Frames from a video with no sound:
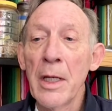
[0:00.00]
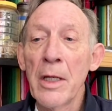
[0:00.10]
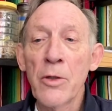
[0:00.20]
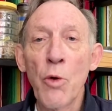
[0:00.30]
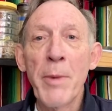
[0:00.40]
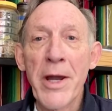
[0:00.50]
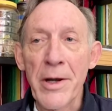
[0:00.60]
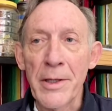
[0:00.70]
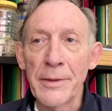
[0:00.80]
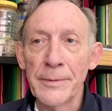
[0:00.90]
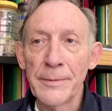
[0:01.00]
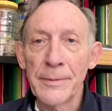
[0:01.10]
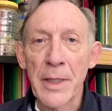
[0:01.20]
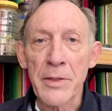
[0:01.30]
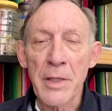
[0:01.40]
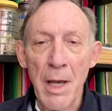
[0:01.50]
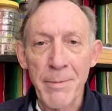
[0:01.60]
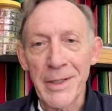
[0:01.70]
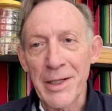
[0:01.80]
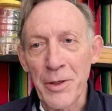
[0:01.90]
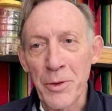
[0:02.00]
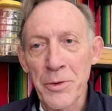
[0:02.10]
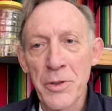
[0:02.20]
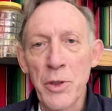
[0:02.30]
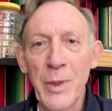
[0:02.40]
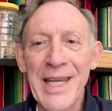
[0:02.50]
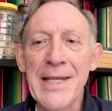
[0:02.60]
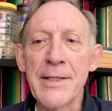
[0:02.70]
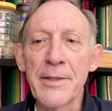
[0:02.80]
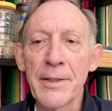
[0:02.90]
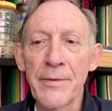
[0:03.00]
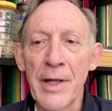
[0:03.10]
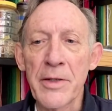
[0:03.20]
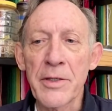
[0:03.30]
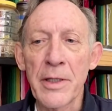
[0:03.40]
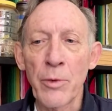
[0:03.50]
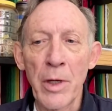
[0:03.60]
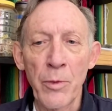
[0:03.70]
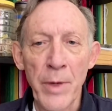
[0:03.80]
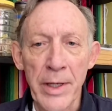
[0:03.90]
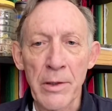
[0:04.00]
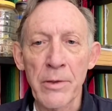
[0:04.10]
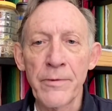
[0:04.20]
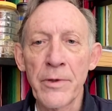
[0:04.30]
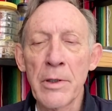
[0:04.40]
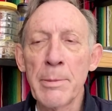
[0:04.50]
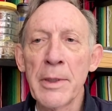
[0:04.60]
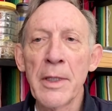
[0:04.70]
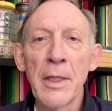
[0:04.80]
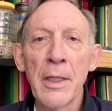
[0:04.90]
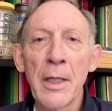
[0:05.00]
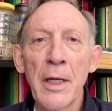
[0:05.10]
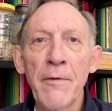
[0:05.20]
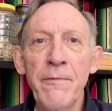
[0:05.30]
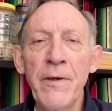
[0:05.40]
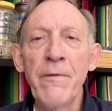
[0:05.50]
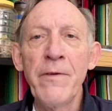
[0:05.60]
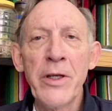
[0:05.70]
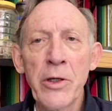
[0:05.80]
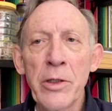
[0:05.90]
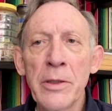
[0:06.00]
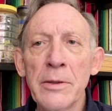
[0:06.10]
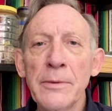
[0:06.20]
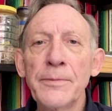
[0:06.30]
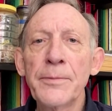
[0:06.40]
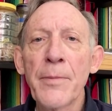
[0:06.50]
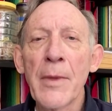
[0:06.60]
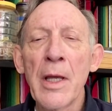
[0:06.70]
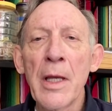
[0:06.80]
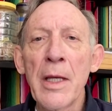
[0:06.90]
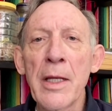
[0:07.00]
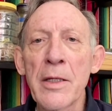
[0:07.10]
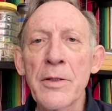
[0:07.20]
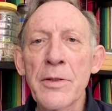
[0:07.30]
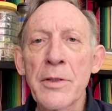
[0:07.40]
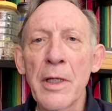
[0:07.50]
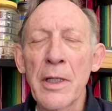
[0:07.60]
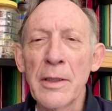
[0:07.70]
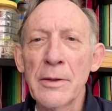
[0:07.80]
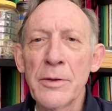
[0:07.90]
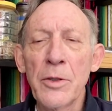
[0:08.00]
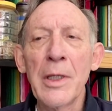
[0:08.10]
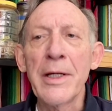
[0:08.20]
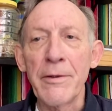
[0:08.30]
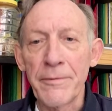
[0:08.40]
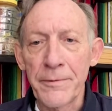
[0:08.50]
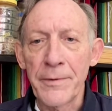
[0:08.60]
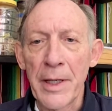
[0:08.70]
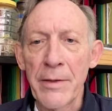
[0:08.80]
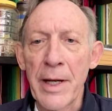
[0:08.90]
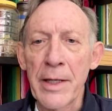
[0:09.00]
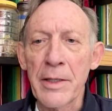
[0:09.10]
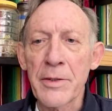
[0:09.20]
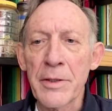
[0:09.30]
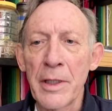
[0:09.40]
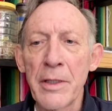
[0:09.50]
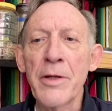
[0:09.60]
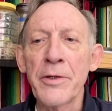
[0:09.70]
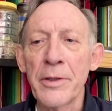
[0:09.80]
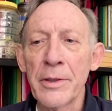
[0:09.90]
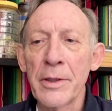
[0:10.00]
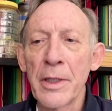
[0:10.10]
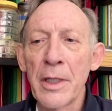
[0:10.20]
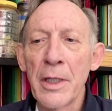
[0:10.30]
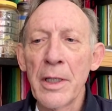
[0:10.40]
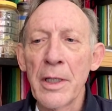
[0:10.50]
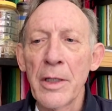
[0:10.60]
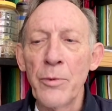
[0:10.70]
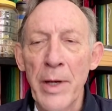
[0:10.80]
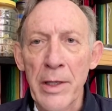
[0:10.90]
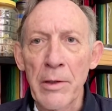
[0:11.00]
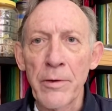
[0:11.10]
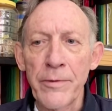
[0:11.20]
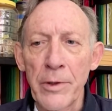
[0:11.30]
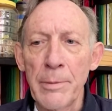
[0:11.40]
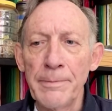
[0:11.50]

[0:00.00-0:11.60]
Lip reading: Comer is commonly used to eat. That's a regular verb. Vivir is to live, and that is another regular verb.